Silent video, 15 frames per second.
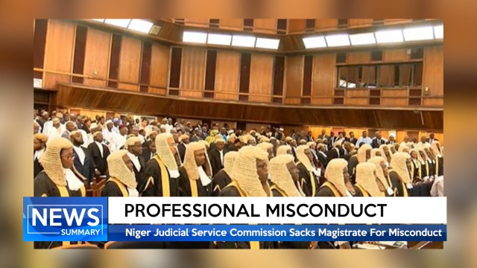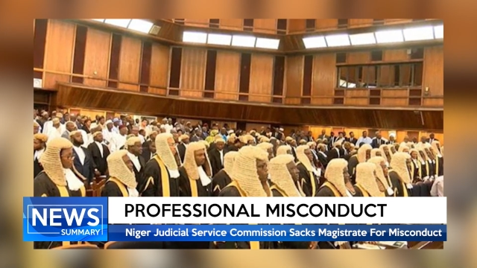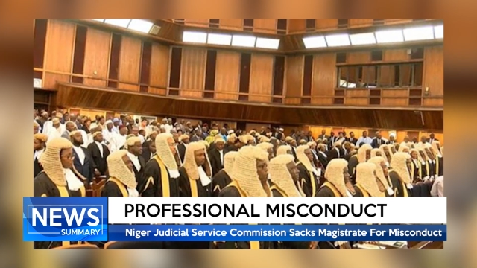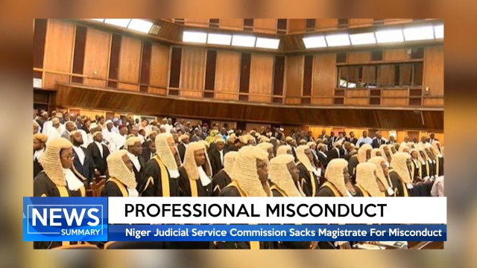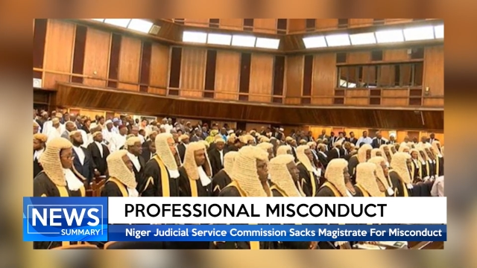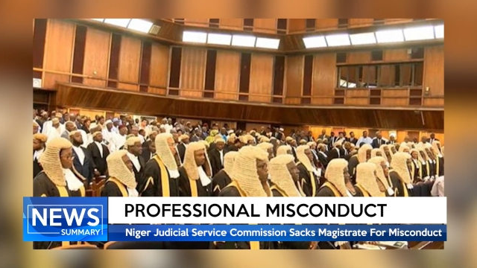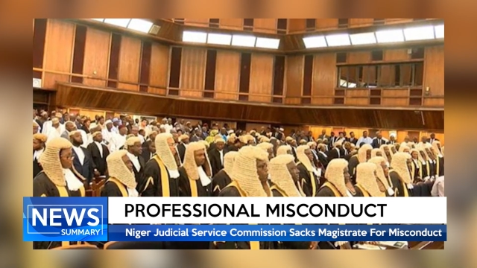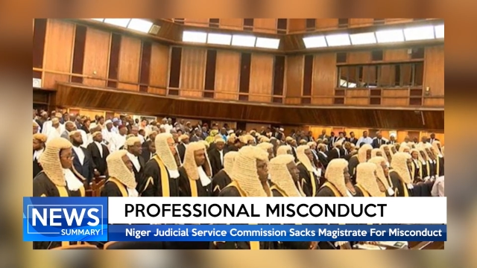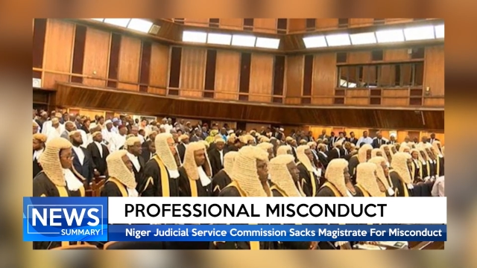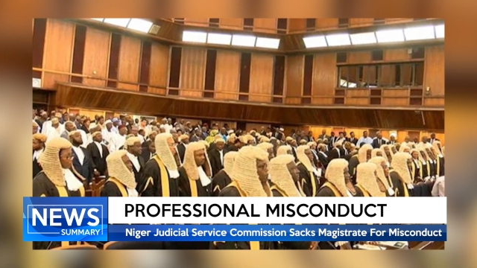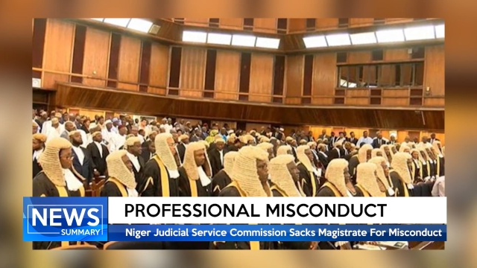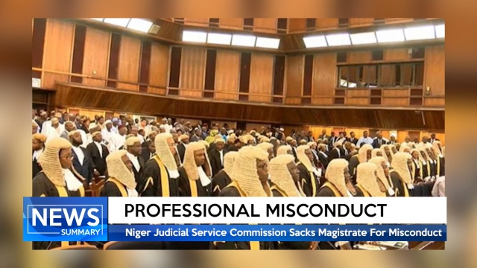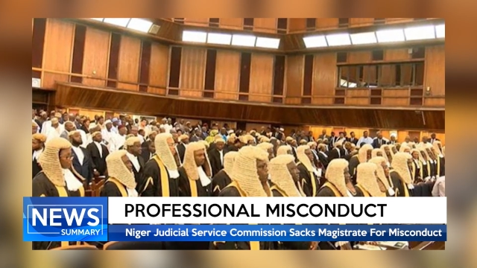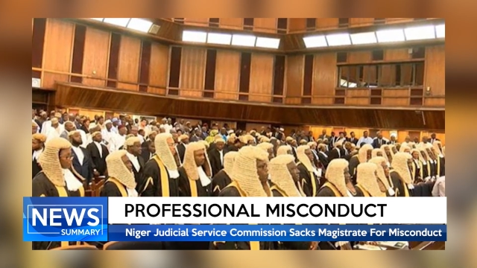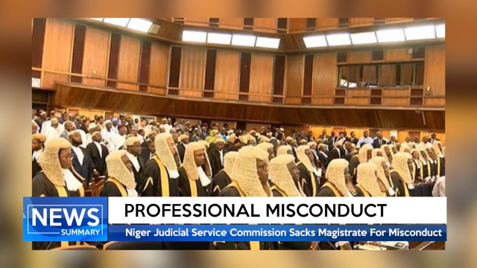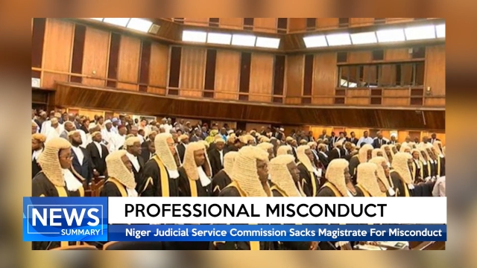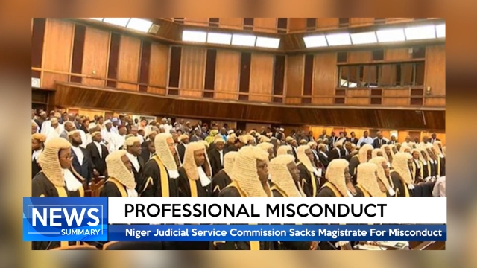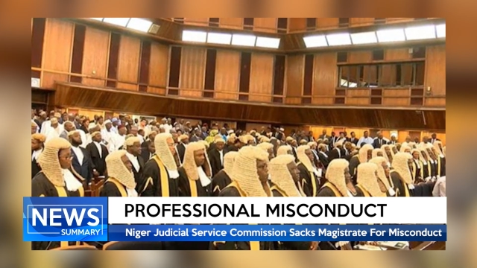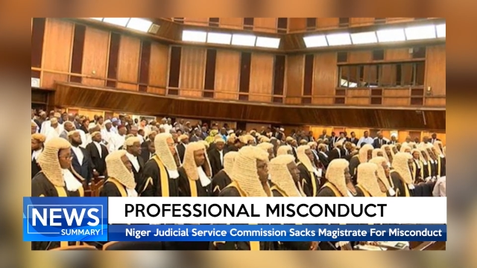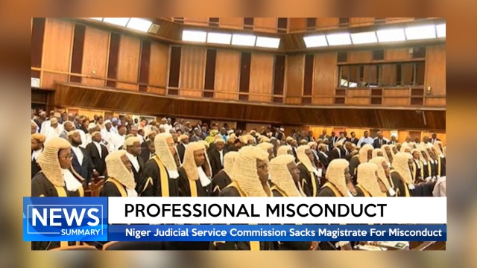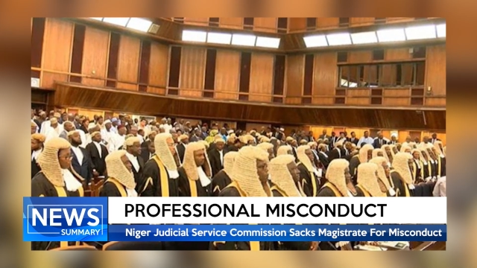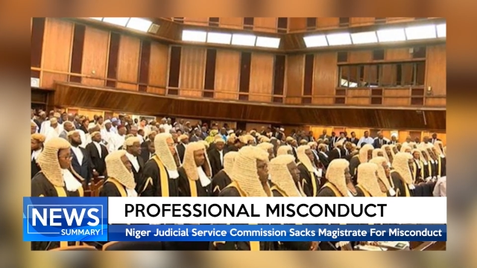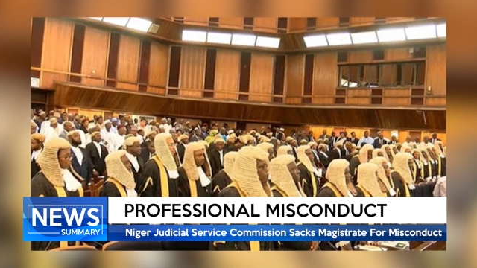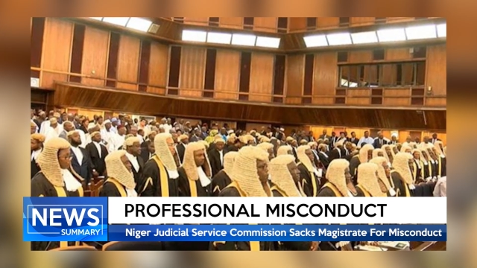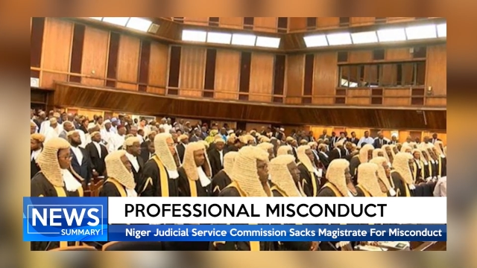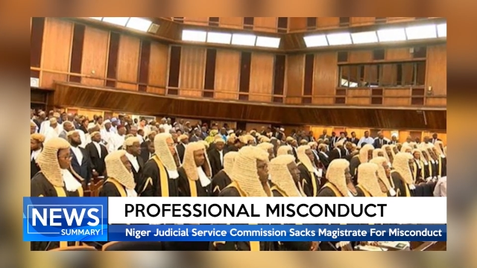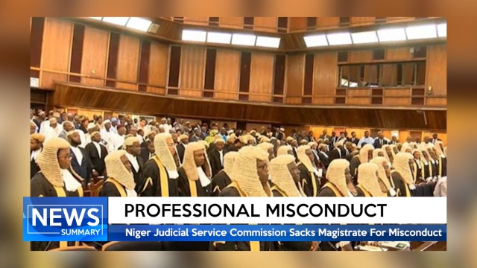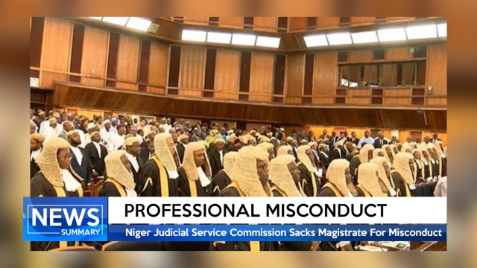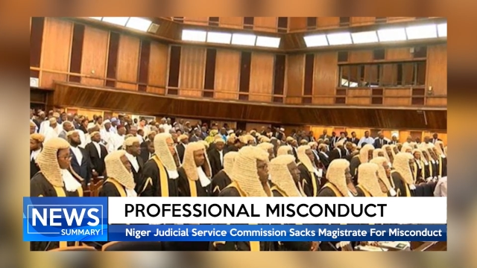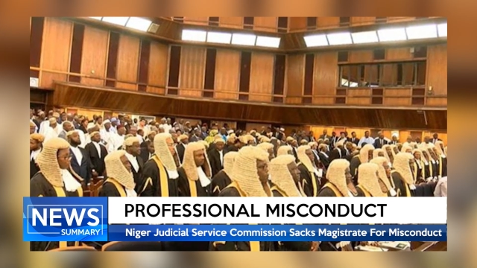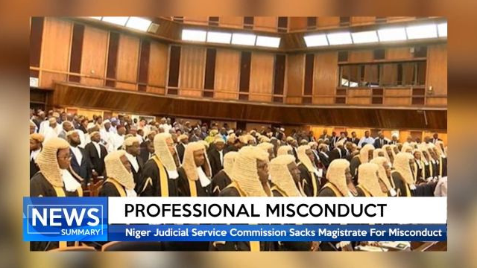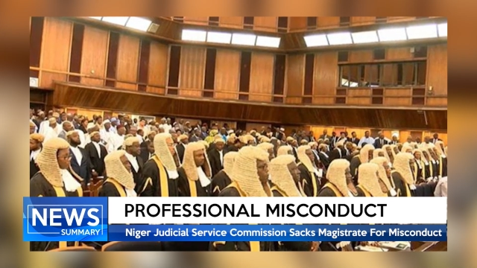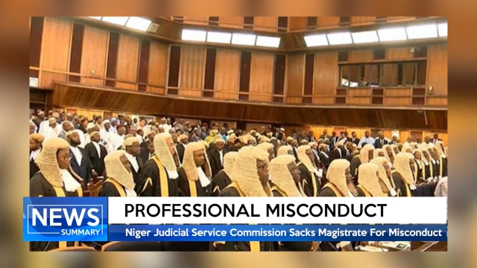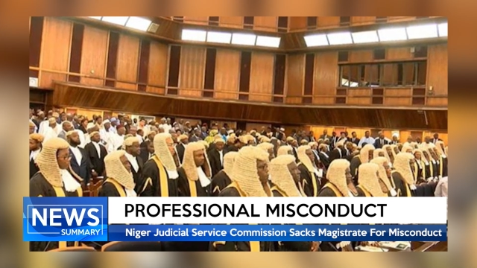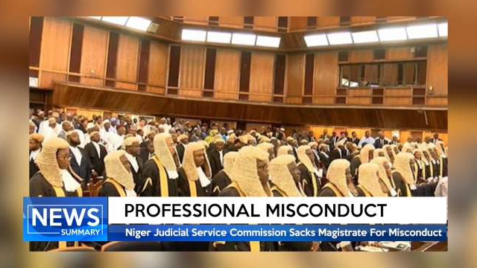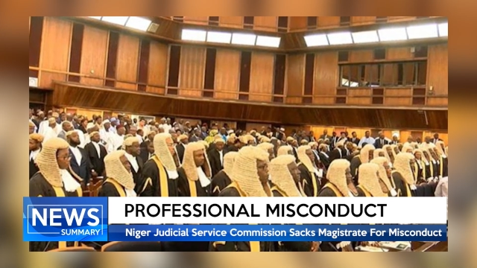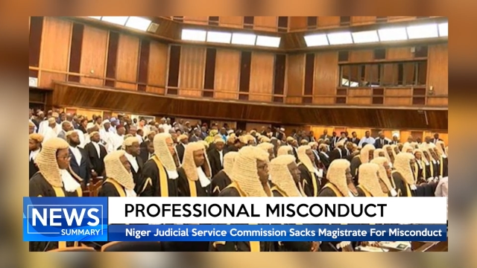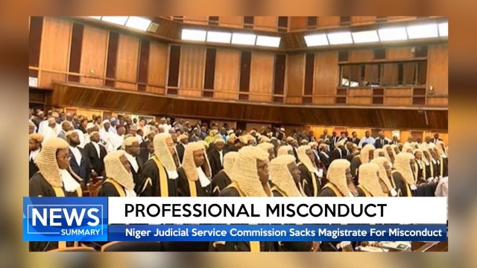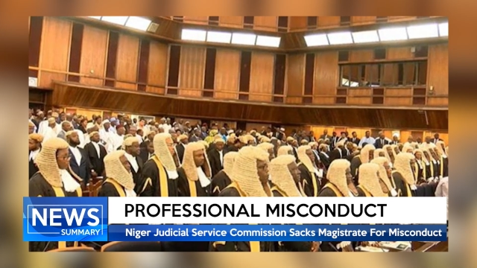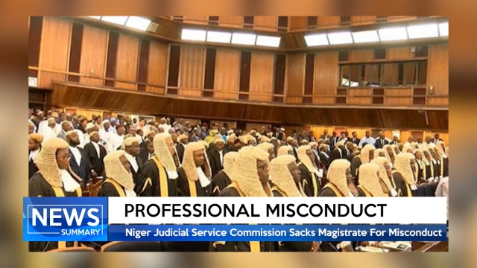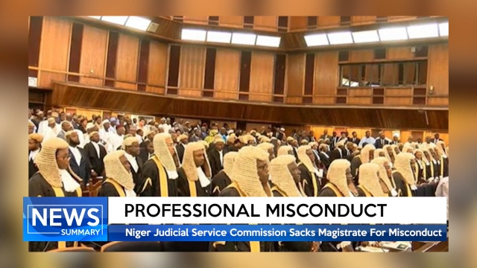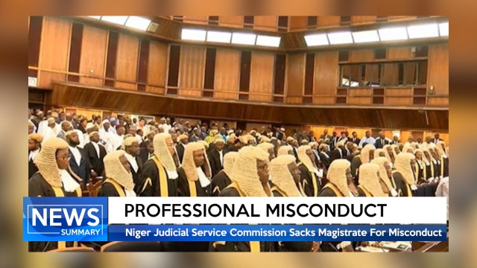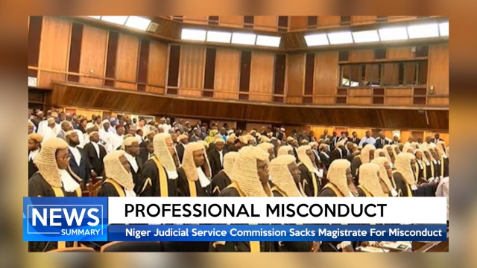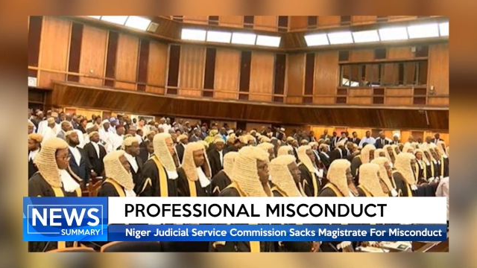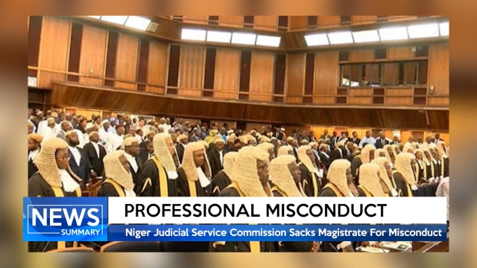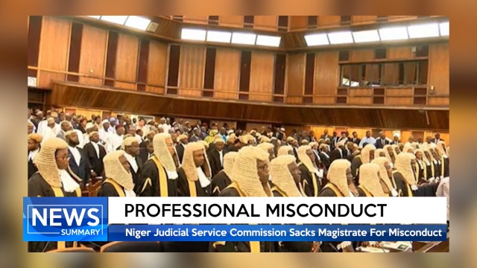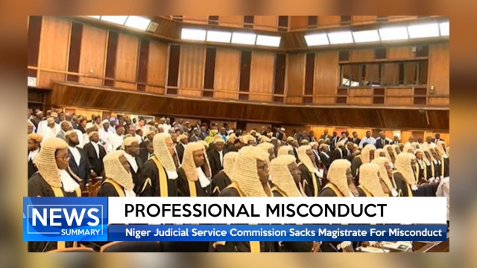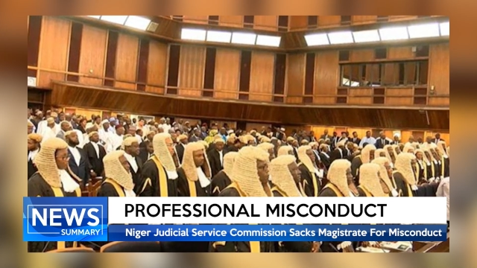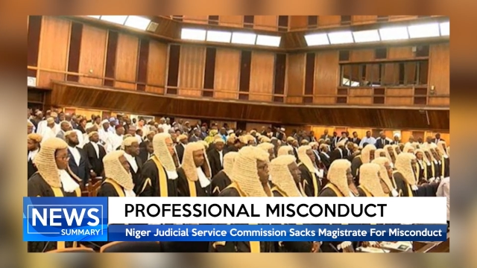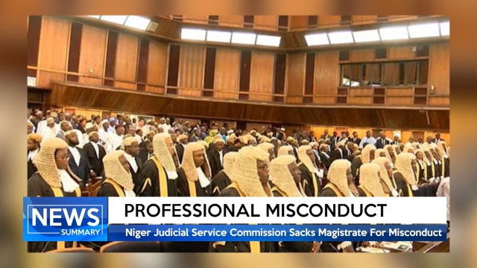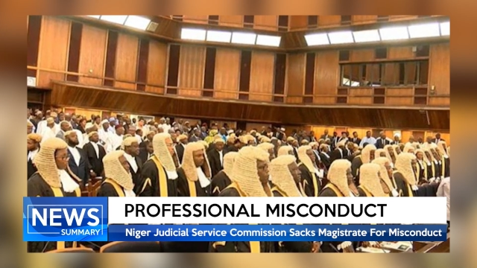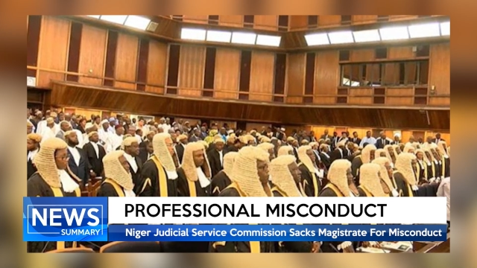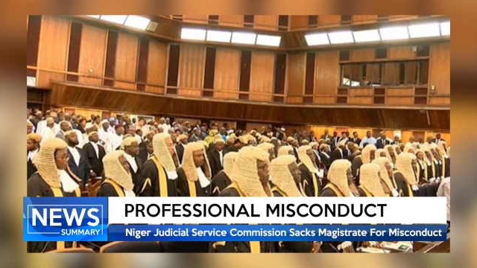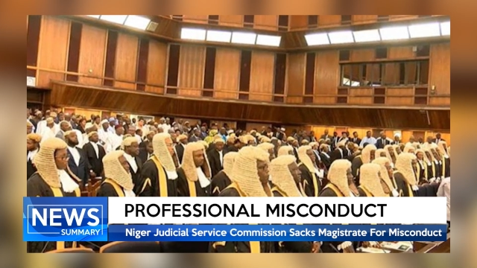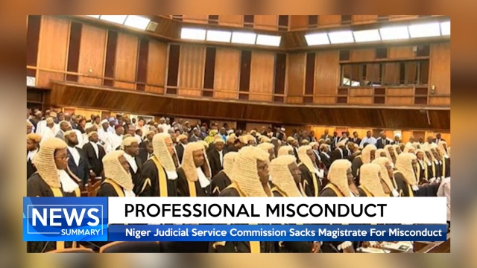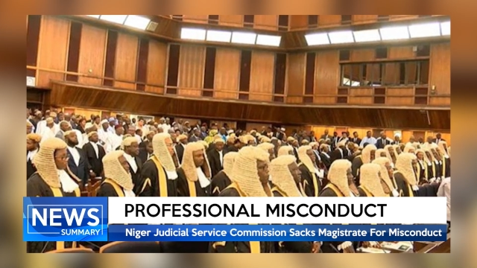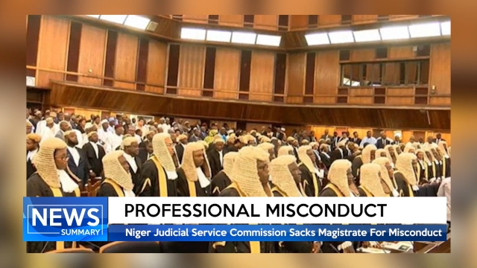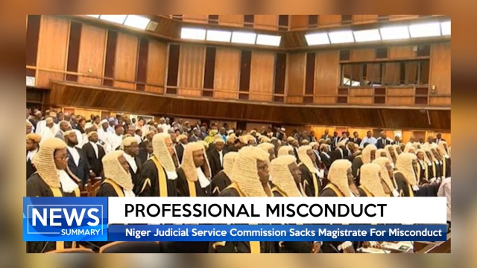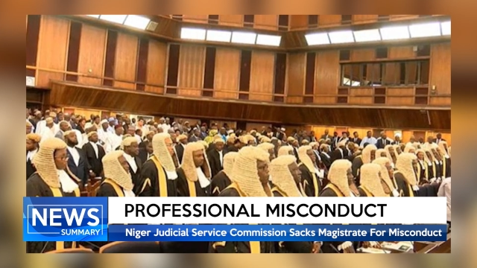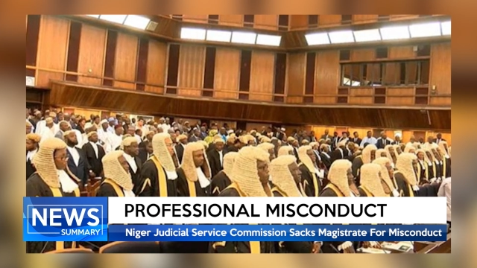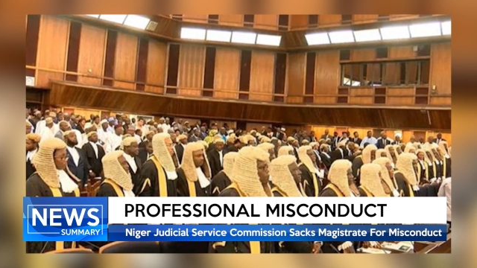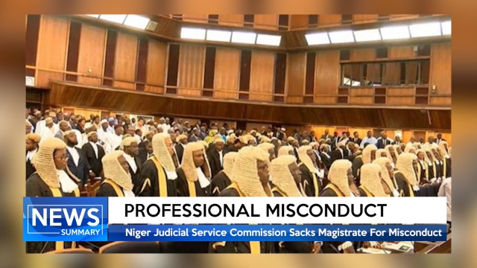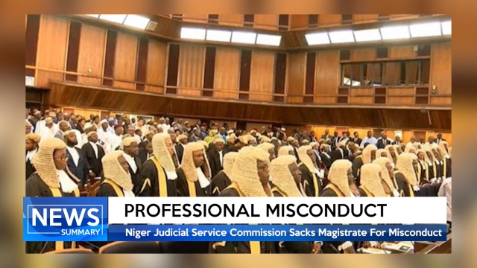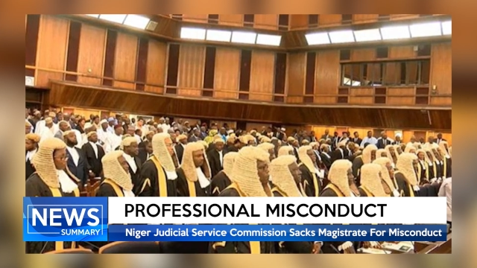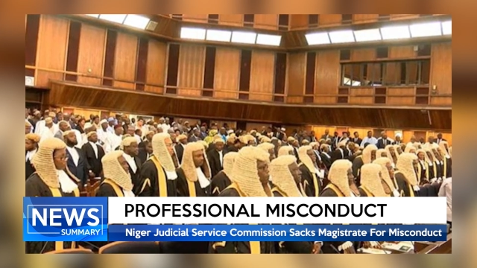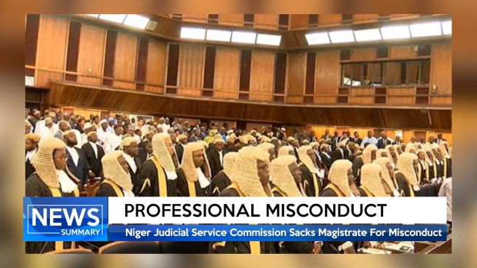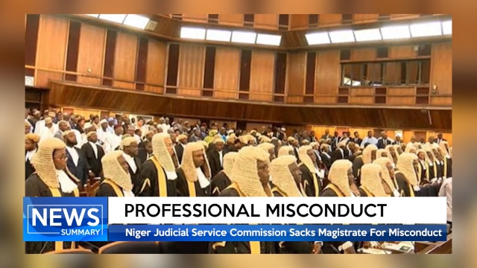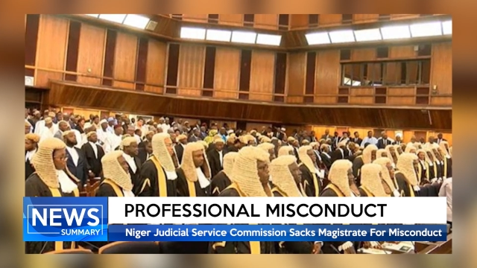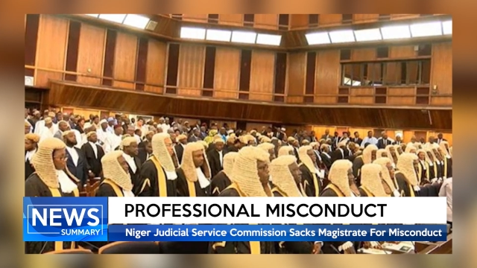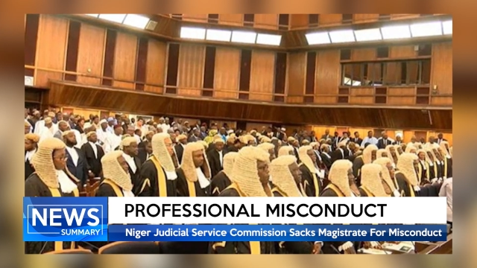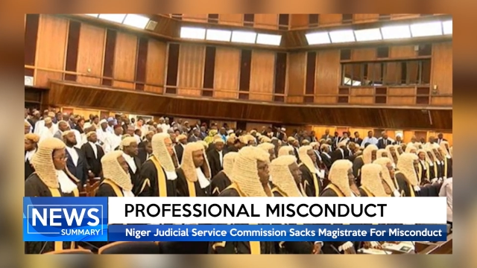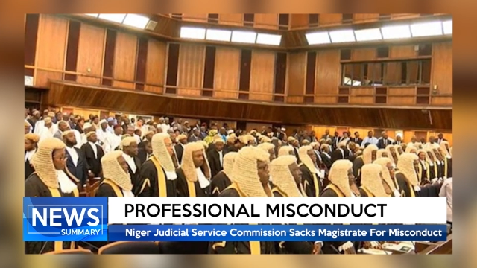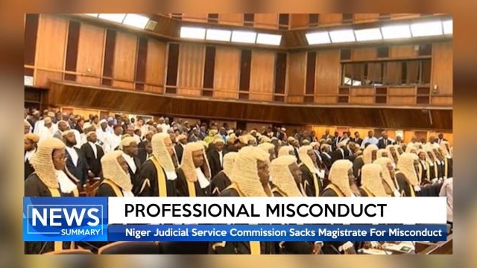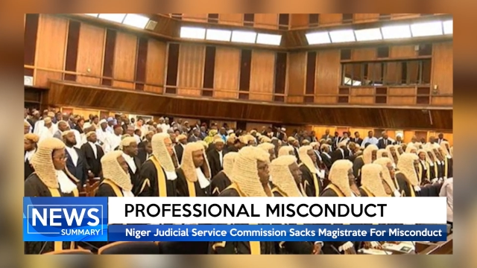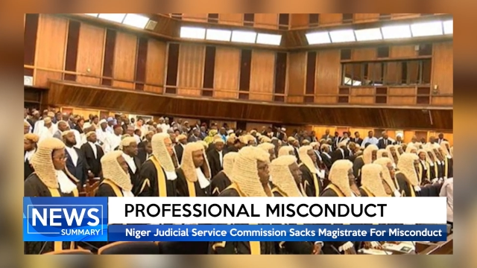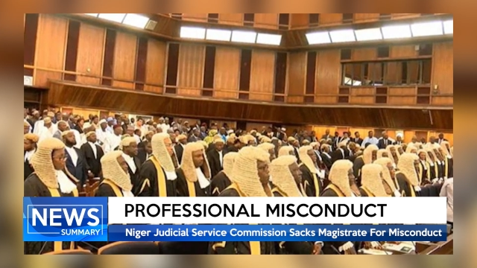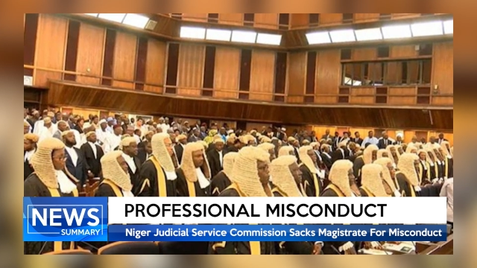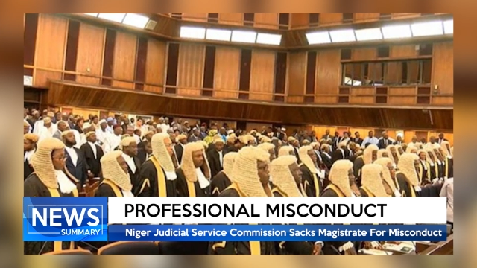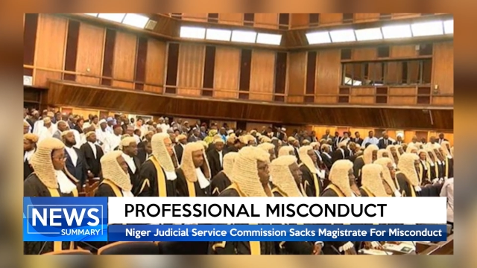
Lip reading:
No face is visible, so there are no lips to read.